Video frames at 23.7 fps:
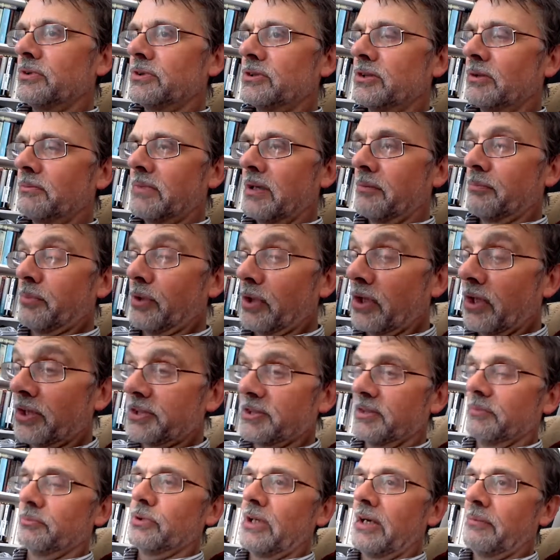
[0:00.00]
some a
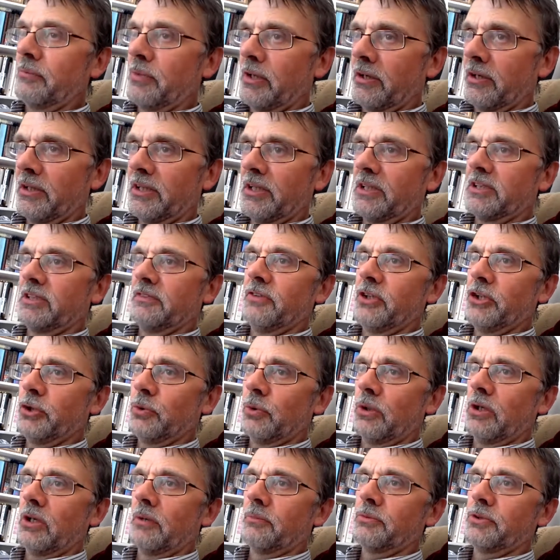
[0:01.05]
person primarily as a
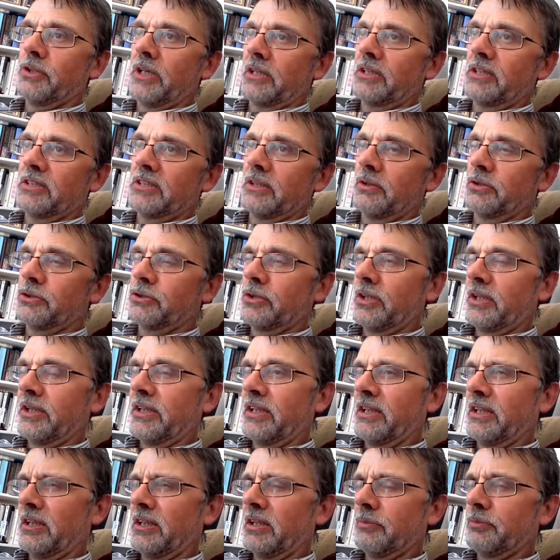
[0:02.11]
visual object as I was trying to
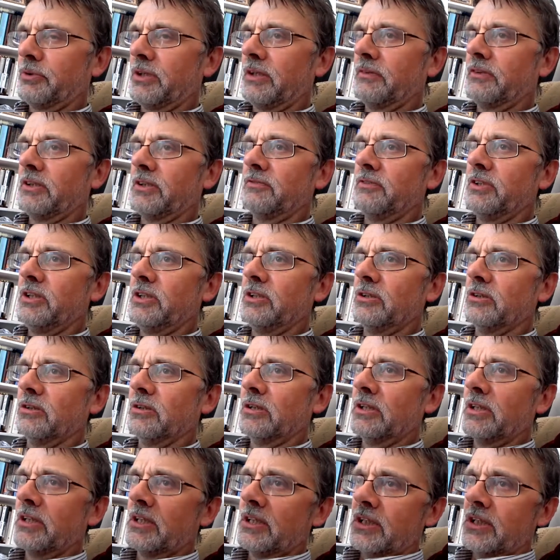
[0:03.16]
get at in a previous video